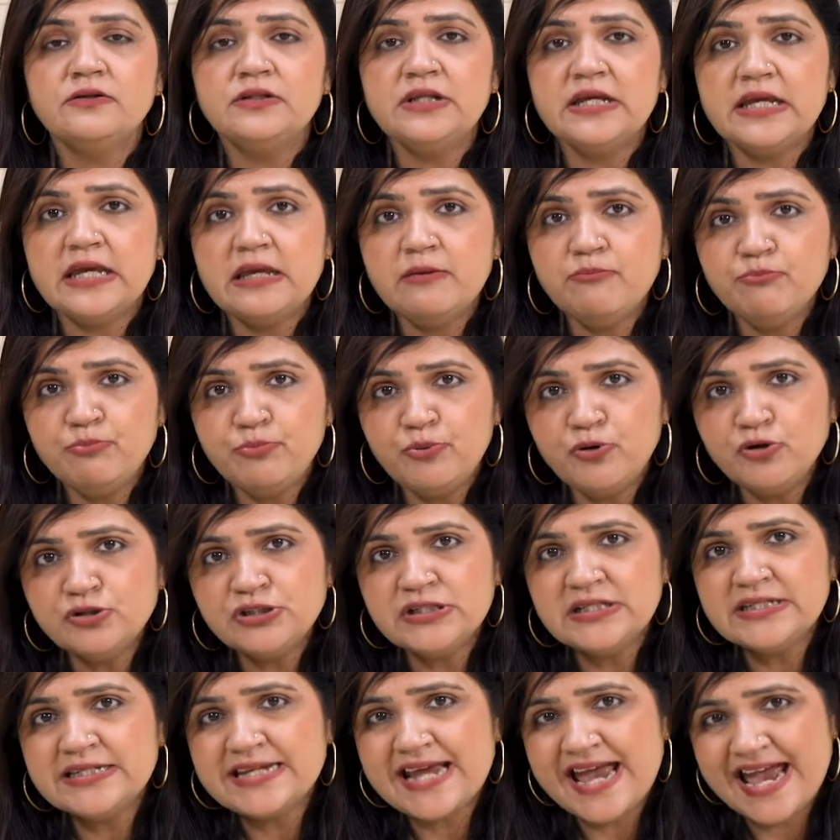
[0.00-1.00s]
the
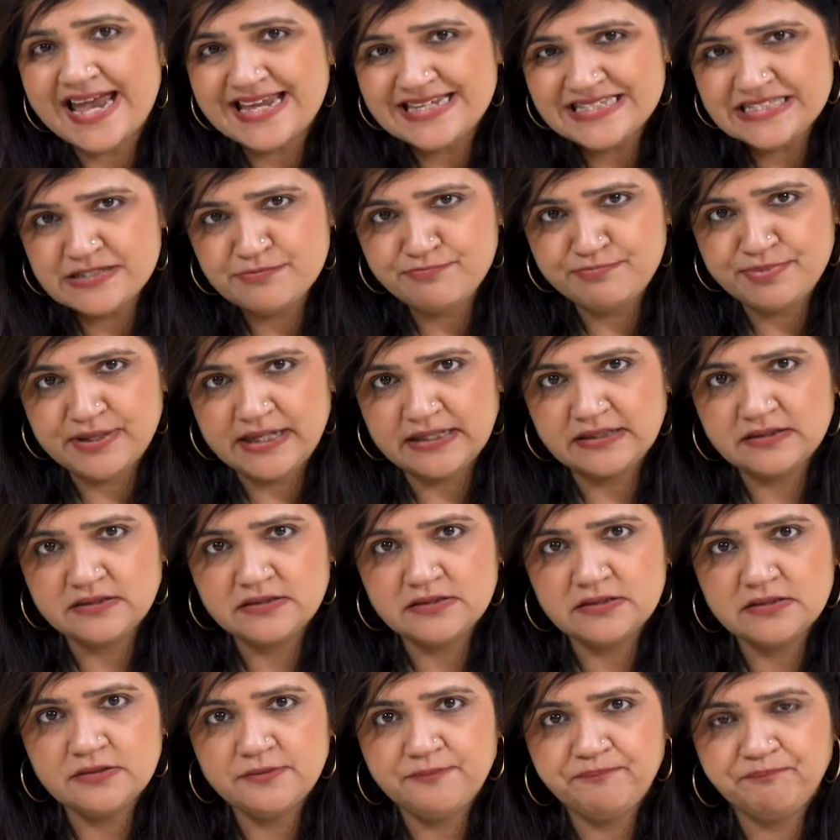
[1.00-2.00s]
important
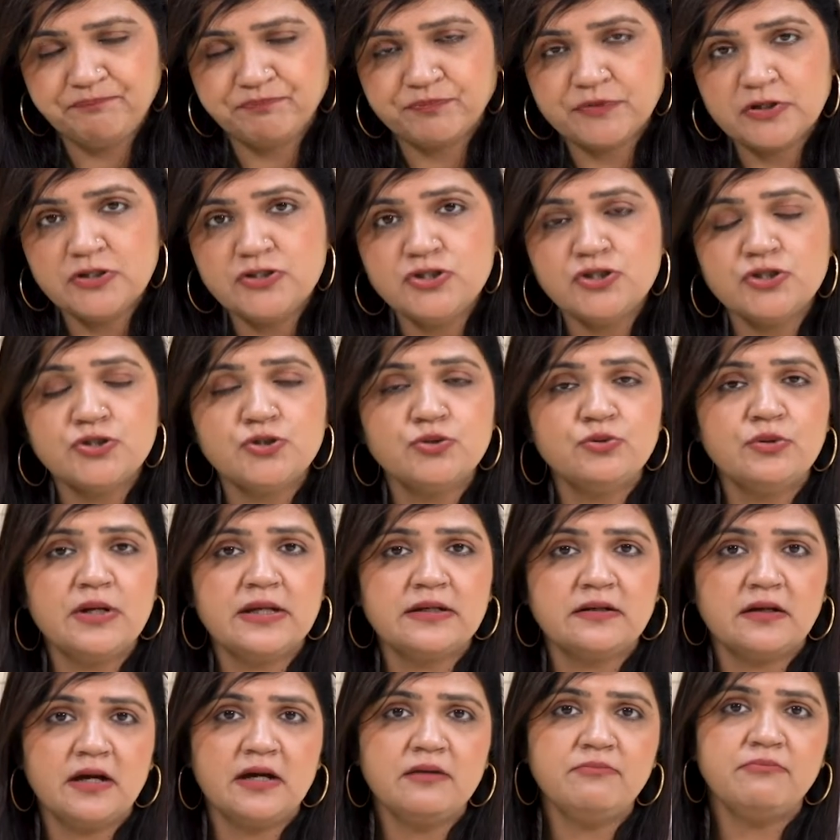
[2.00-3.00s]
aspect to do
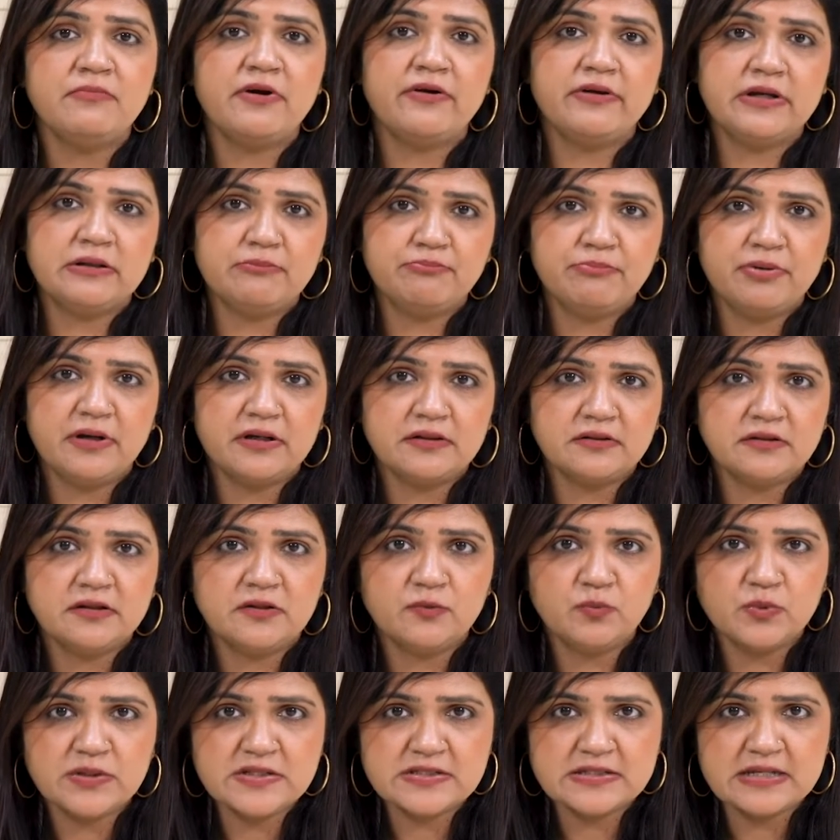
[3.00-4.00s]
an unmarried
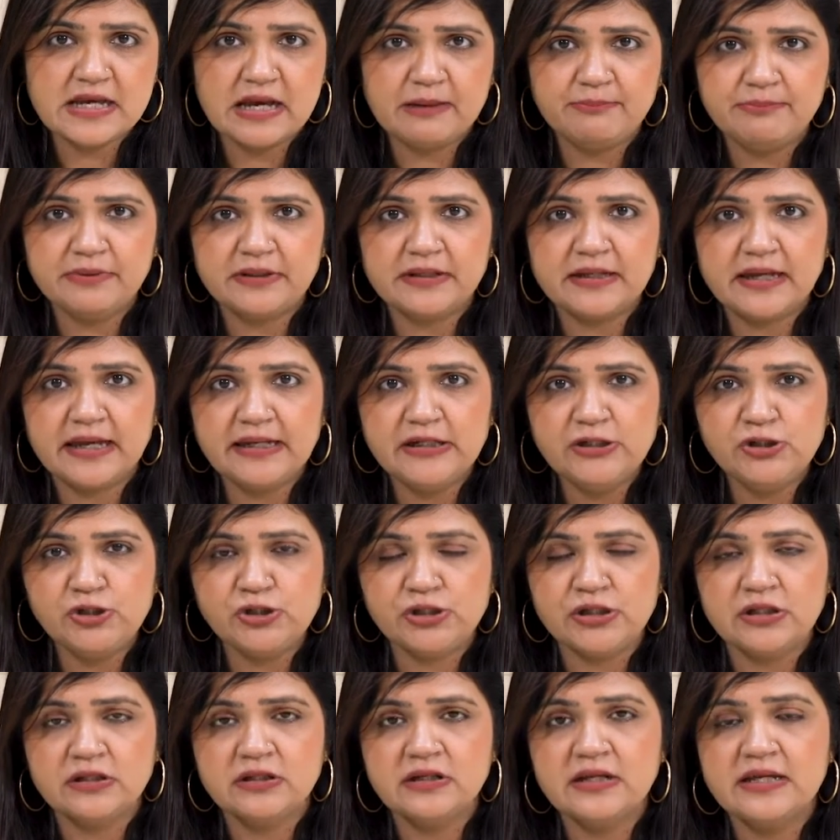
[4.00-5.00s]
partner visa
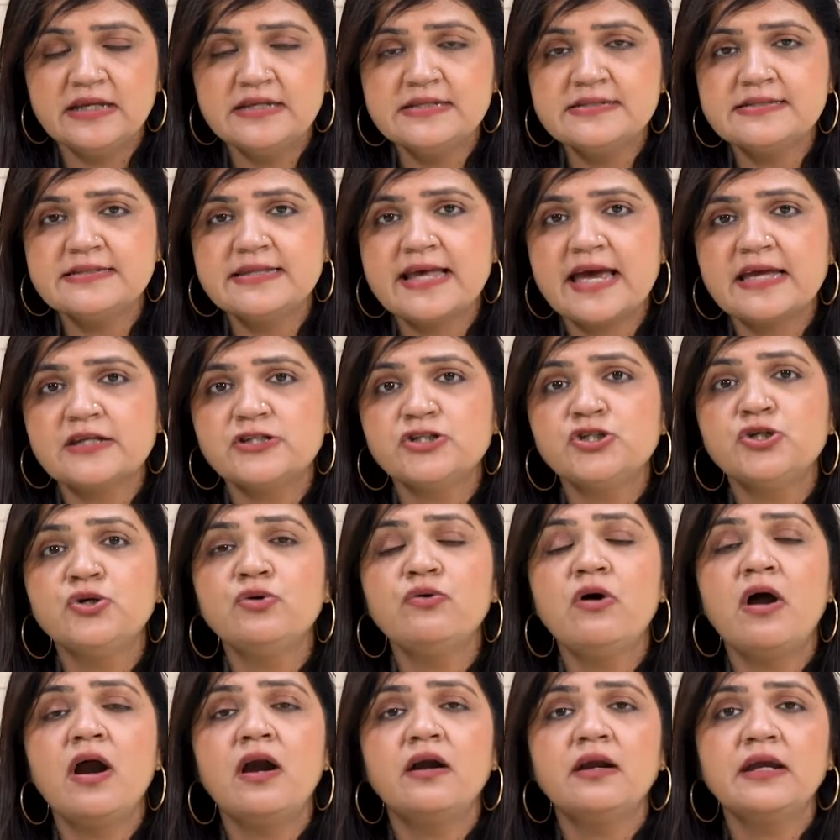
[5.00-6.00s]
application is that
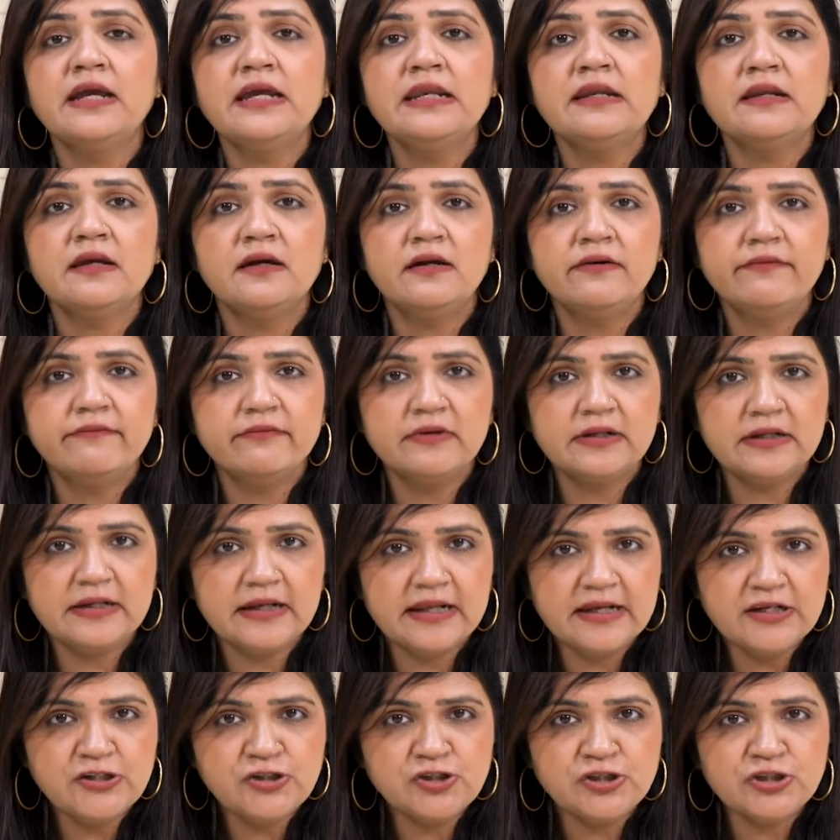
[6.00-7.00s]
you are in a
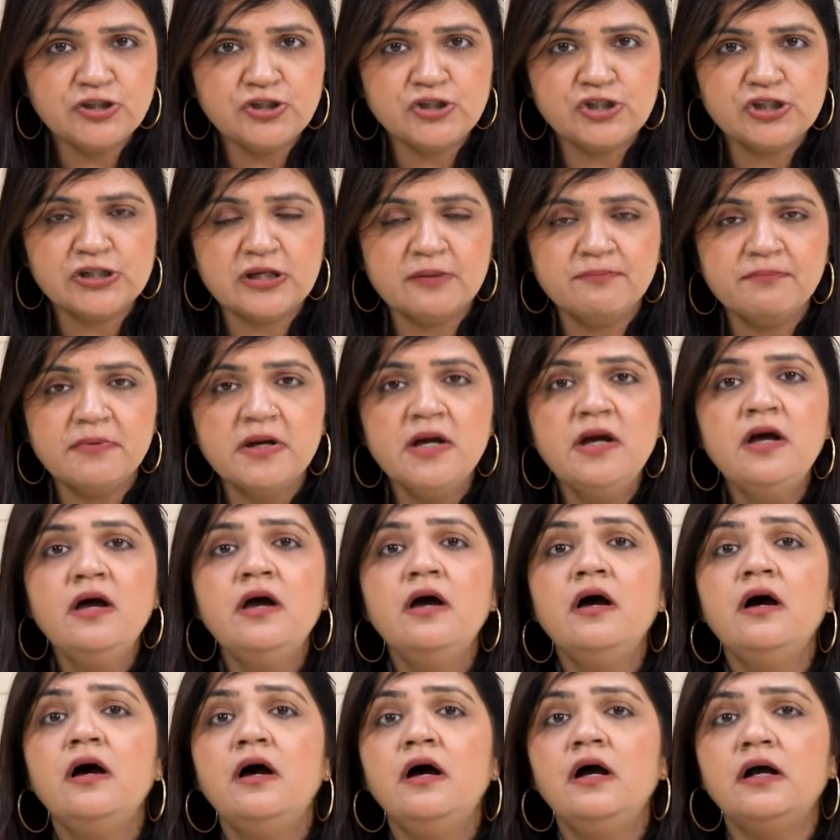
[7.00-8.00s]
relationship
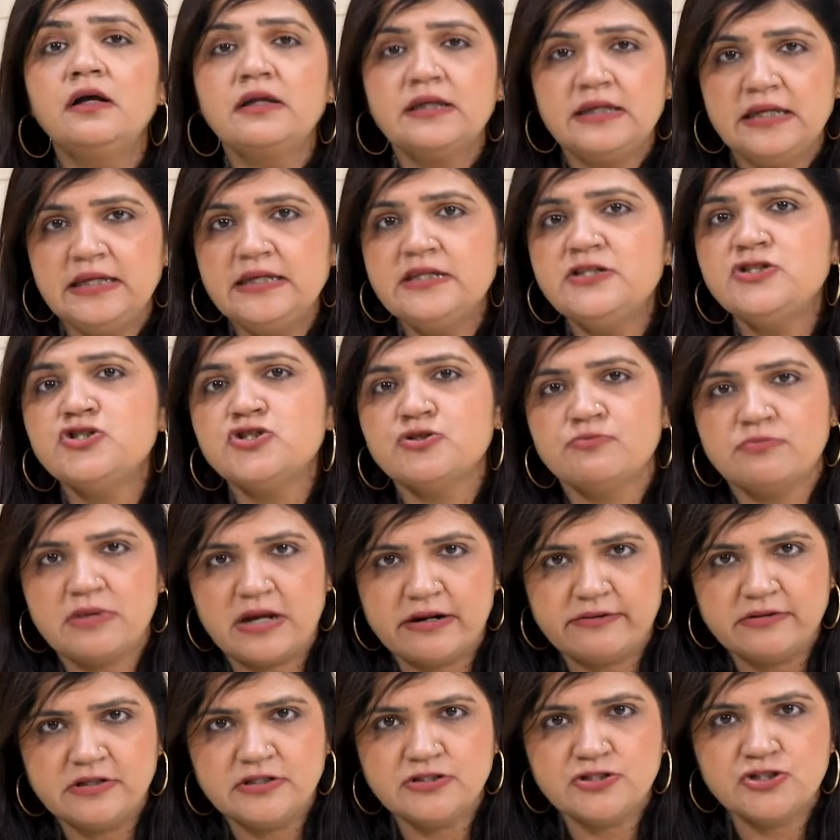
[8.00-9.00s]
akin to
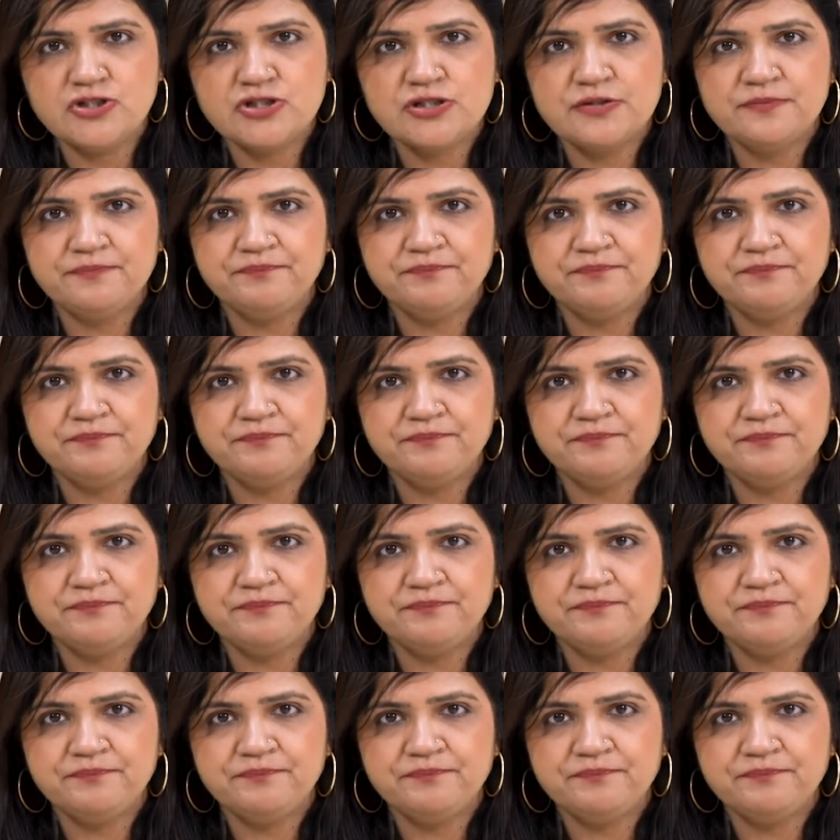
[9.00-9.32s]
marriage.